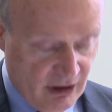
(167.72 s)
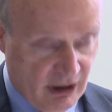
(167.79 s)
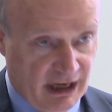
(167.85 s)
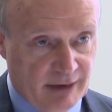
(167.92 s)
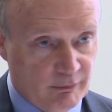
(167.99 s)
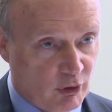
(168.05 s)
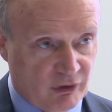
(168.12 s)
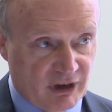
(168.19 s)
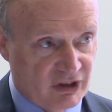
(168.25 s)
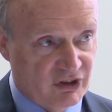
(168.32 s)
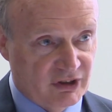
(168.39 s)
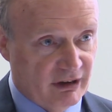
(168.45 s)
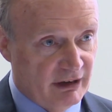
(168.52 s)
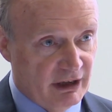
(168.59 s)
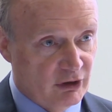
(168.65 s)
And I'm not
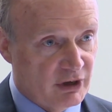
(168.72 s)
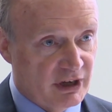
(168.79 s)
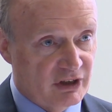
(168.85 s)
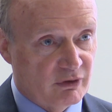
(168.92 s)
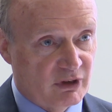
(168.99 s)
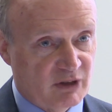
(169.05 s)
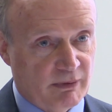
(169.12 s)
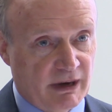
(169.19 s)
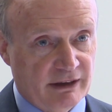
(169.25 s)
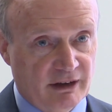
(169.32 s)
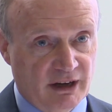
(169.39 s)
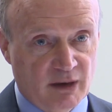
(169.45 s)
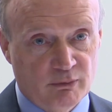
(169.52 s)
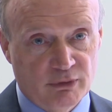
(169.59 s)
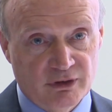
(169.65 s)
necessarily looking to expand
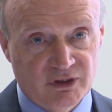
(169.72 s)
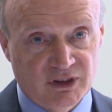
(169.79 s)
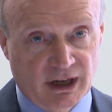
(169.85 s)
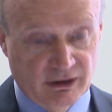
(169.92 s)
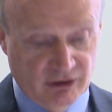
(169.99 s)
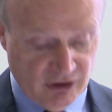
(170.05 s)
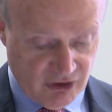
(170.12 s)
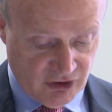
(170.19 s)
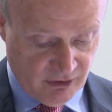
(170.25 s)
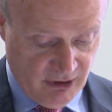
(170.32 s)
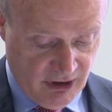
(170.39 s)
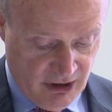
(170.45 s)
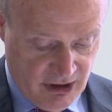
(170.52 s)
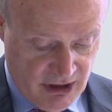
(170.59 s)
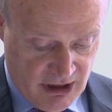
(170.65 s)
the number of standards.
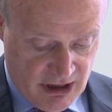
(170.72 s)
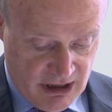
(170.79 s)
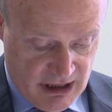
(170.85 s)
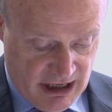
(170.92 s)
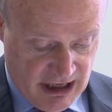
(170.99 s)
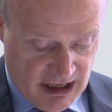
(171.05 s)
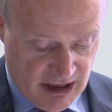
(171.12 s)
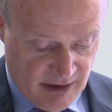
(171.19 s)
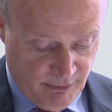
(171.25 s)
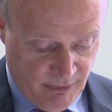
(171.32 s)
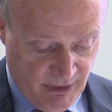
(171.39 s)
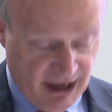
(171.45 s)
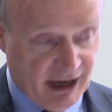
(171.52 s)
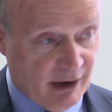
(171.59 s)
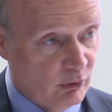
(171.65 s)

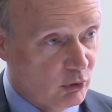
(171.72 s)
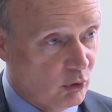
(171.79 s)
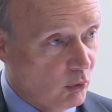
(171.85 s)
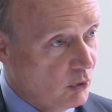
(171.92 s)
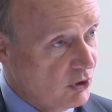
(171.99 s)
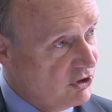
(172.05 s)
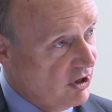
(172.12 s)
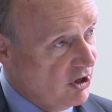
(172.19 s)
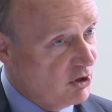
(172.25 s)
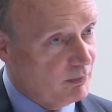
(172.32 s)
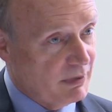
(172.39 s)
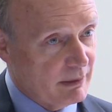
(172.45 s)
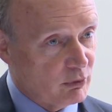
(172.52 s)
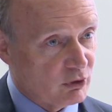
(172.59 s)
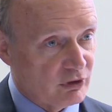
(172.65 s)
And I would always urge
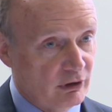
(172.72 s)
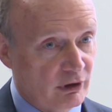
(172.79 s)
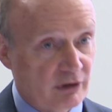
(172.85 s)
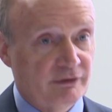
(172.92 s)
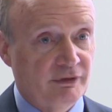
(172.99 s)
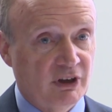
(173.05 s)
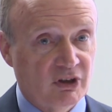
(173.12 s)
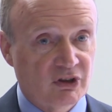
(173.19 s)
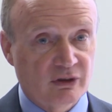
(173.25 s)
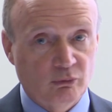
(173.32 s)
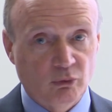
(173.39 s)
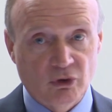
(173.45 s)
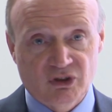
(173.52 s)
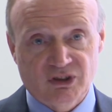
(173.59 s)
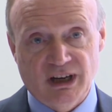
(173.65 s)
people to look first at
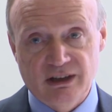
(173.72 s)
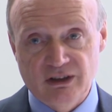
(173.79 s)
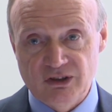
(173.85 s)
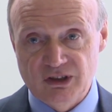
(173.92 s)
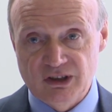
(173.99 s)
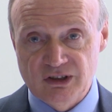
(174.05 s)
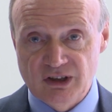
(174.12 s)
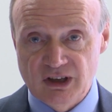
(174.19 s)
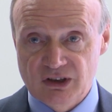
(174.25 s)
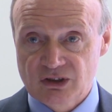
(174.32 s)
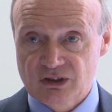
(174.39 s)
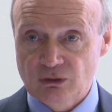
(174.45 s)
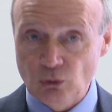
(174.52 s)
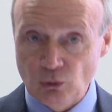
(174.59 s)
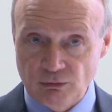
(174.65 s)
what standards
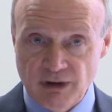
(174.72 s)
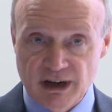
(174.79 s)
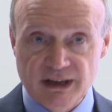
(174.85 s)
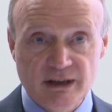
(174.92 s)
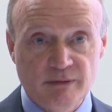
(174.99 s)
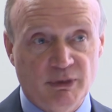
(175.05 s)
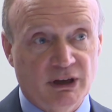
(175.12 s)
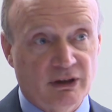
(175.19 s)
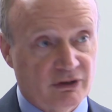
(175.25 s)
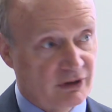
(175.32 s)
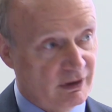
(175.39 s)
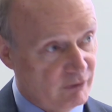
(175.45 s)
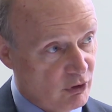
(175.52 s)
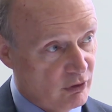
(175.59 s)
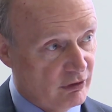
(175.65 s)
exist already,
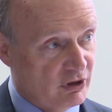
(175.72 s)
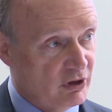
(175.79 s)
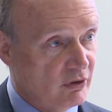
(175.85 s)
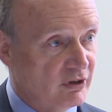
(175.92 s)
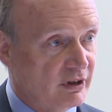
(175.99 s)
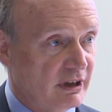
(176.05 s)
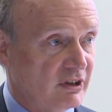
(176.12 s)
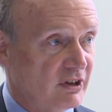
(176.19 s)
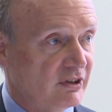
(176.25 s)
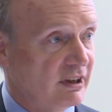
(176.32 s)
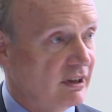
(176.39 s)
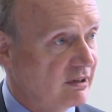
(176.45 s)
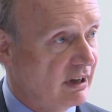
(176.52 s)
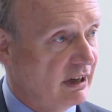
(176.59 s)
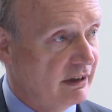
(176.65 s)
because if you can use an
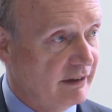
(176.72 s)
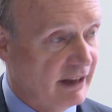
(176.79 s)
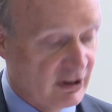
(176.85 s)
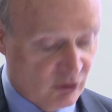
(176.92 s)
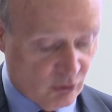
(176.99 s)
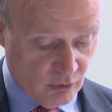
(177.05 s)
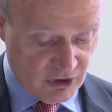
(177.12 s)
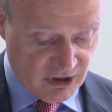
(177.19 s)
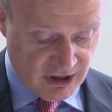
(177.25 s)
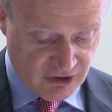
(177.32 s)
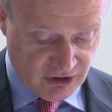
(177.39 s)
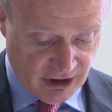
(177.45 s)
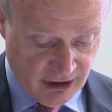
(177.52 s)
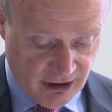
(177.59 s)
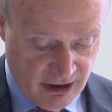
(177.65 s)
existing standard, that's always
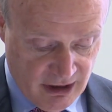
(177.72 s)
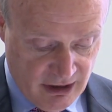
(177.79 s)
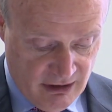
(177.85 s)
easier.